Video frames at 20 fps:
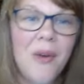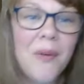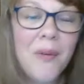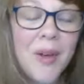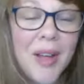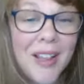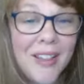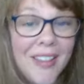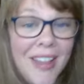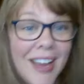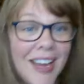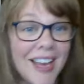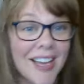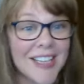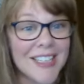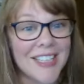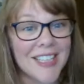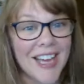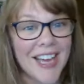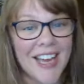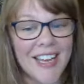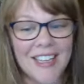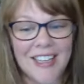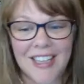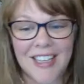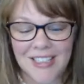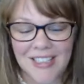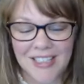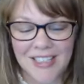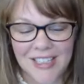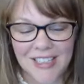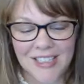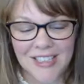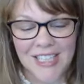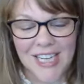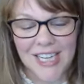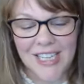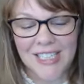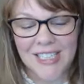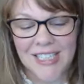Well, like I said, this is
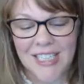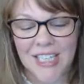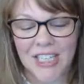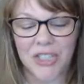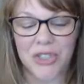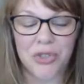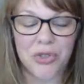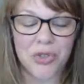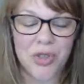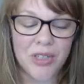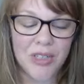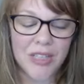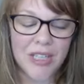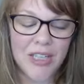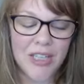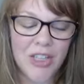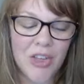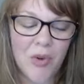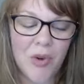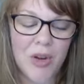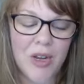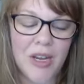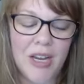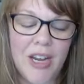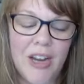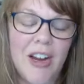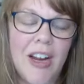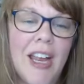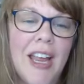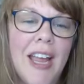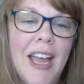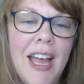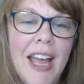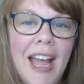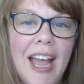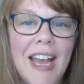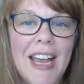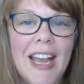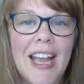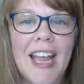day six, Struggle in the Ordinary.
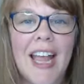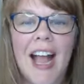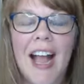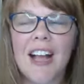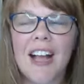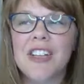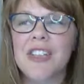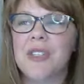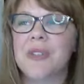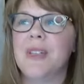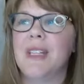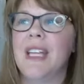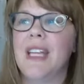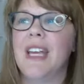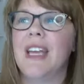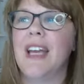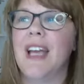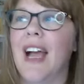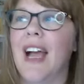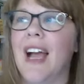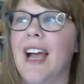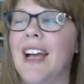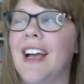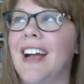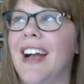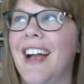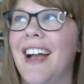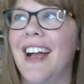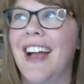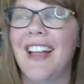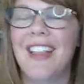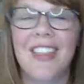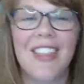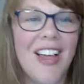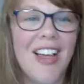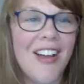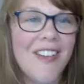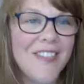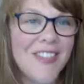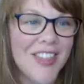And I actually I
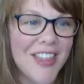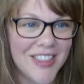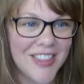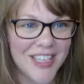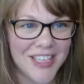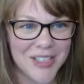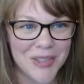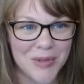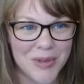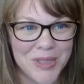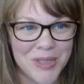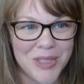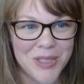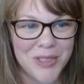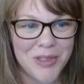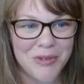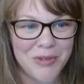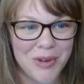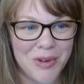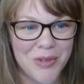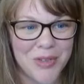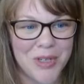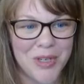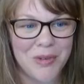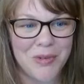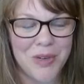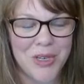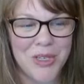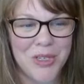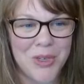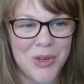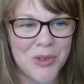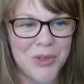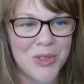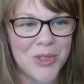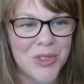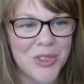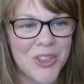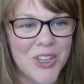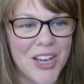love that this was the devotion we
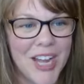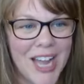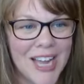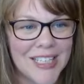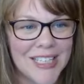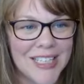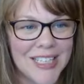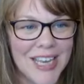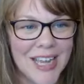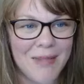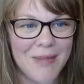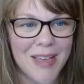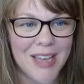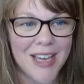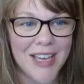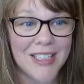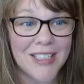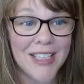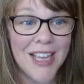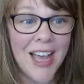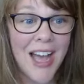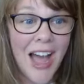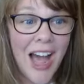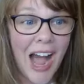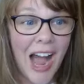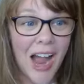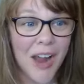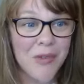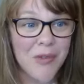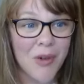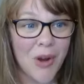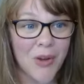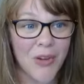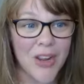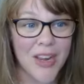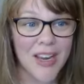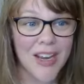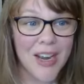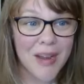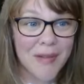chose to look at today because I wrote
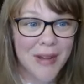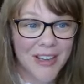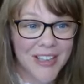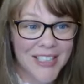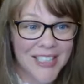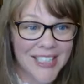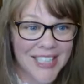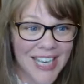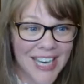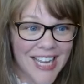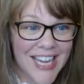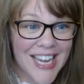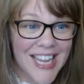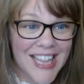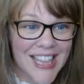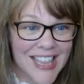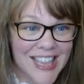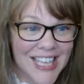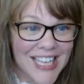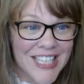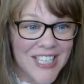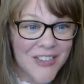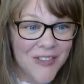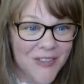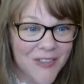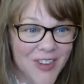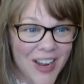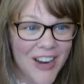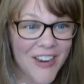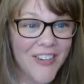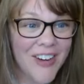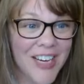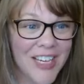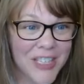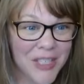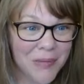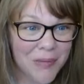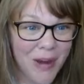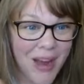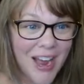it about sitting in this very
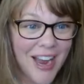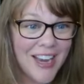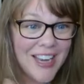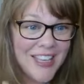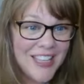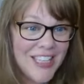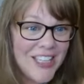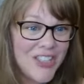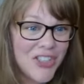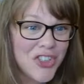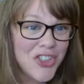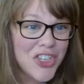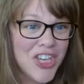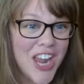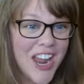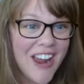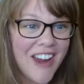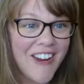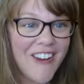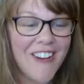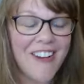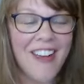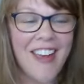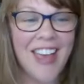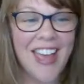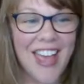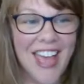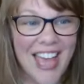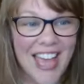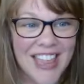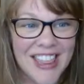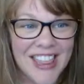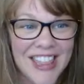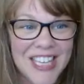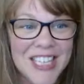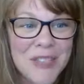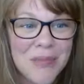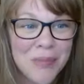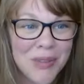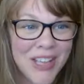spot, this chair, in
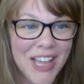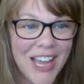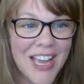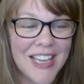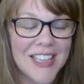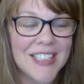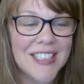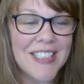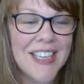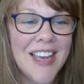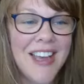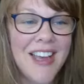this place.